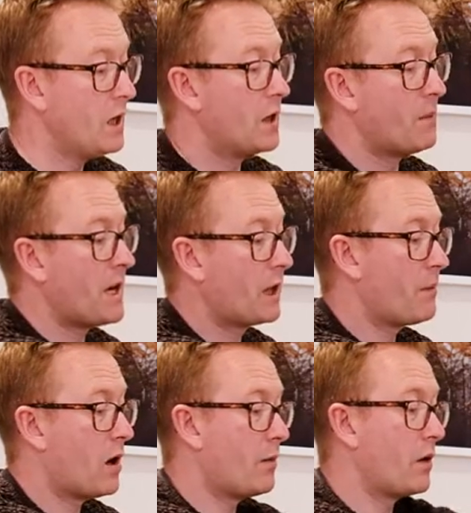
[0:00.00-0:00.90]
The main
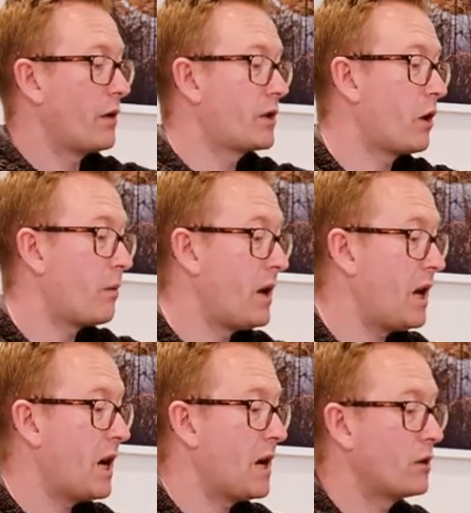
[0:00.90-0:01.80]
compartment at the top
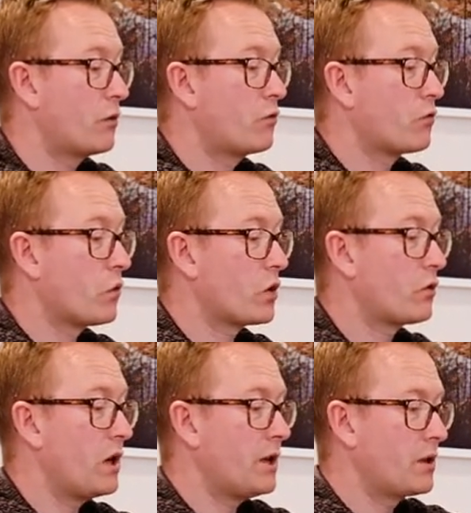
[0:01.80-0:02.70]
here has a
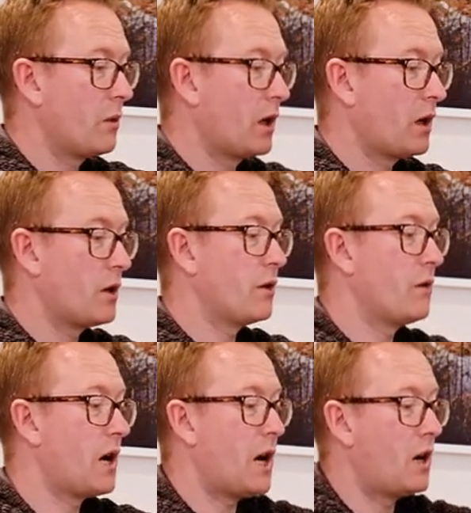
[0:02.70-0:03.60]
drawstring, so we can undo
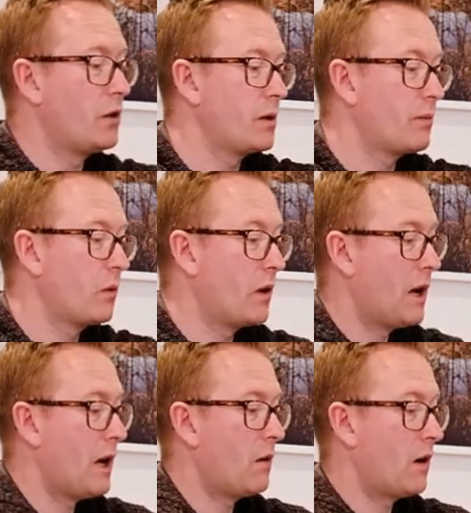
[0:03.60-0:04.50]
that and just pull that
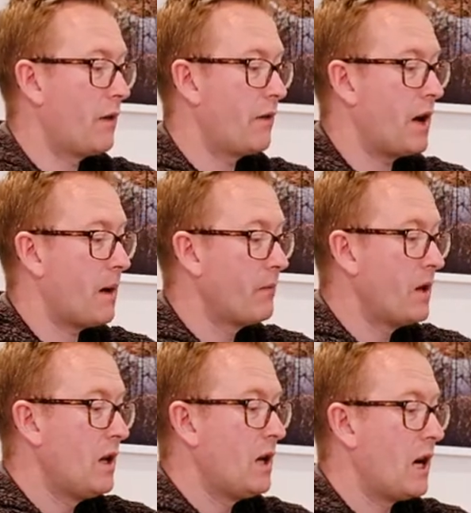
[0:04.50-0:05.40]
out like that.
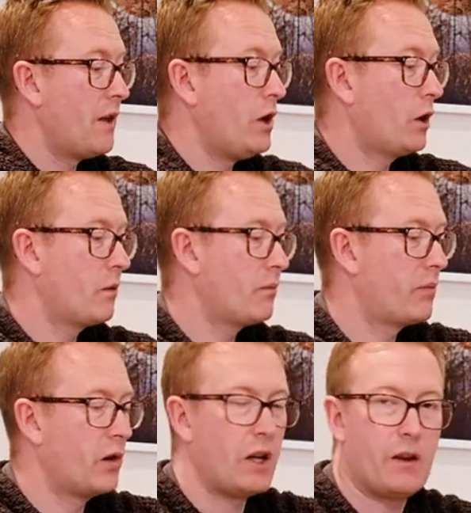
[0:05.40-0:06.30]
And then you can
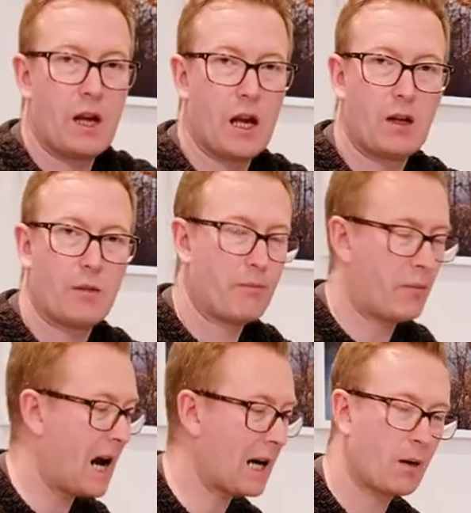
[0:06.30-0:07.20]
put in there your
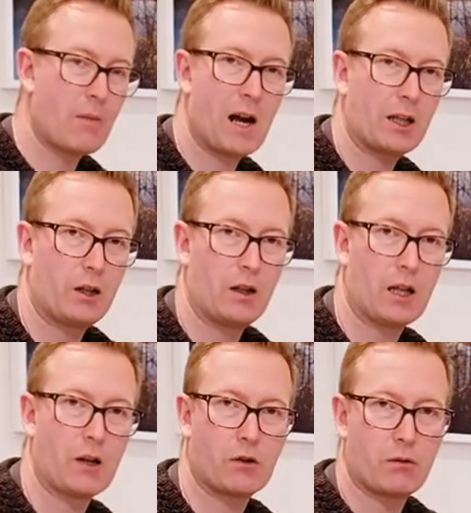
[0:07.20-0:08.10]
pack a mac, your
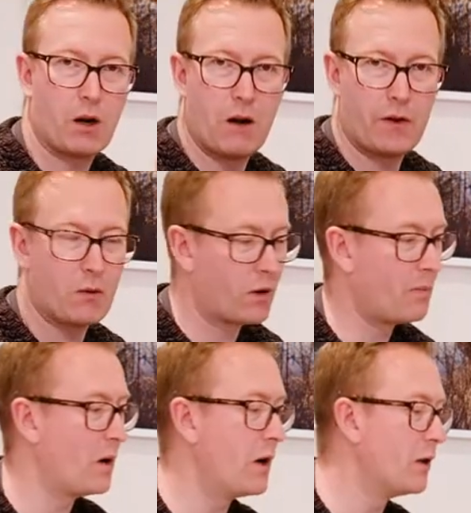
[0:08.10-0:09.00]
lunch, whatever you want to
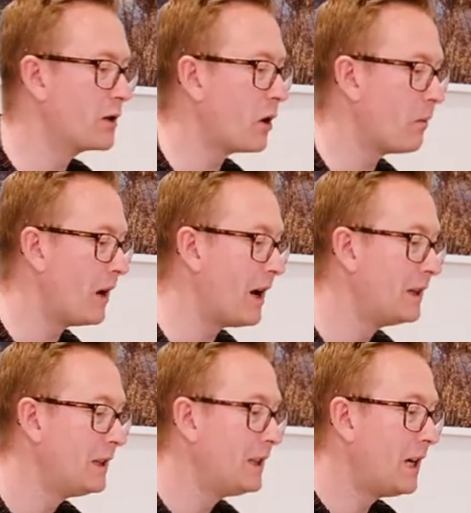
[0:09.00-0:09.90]
put in the top
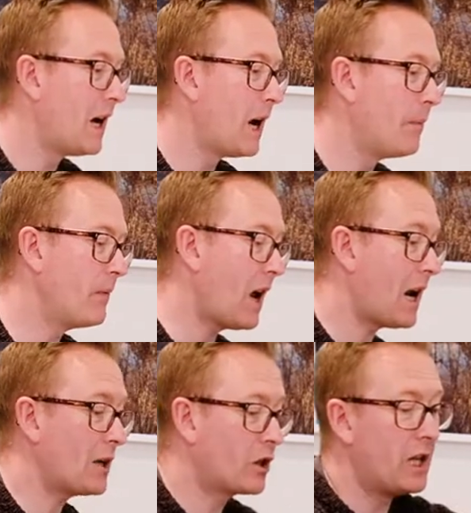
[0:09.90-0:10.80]
there. Um, and
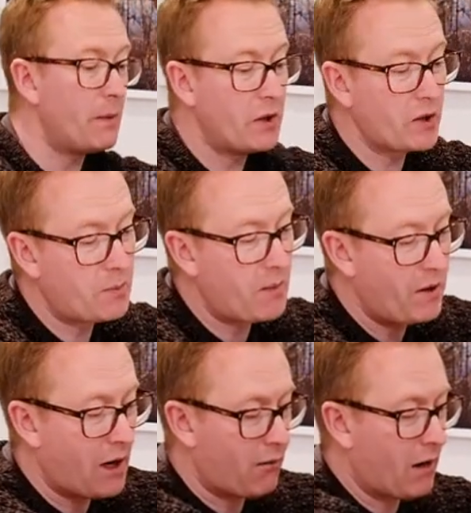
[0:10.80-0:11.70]
actually, let me just spin
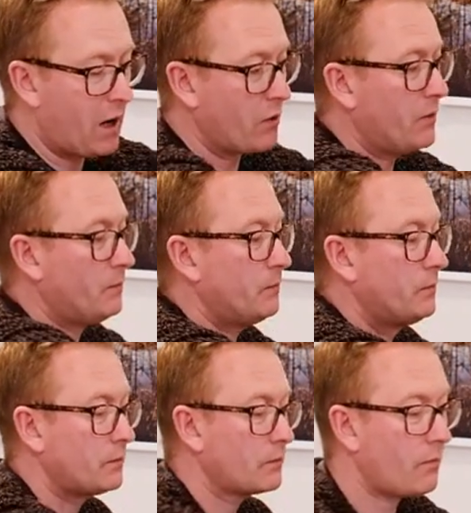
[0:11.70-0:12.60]
that round.
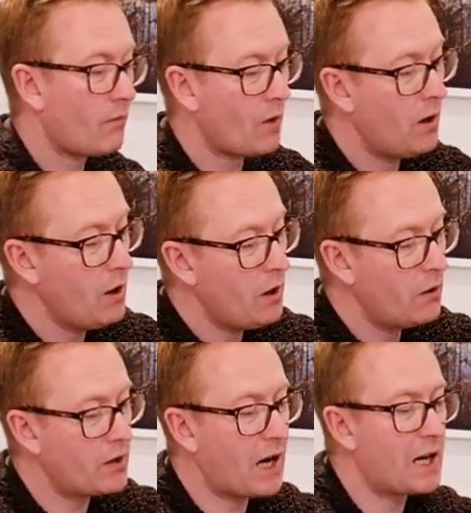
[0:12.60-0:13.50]

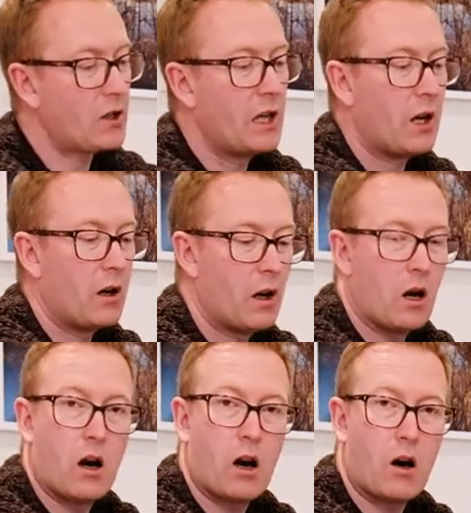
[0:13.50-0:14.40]
There's actually a, a
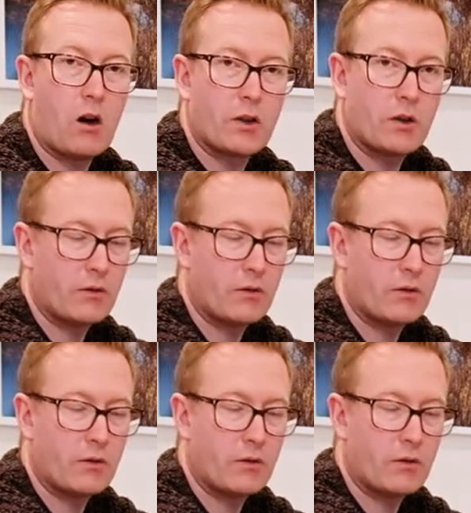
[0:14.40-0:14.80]
hard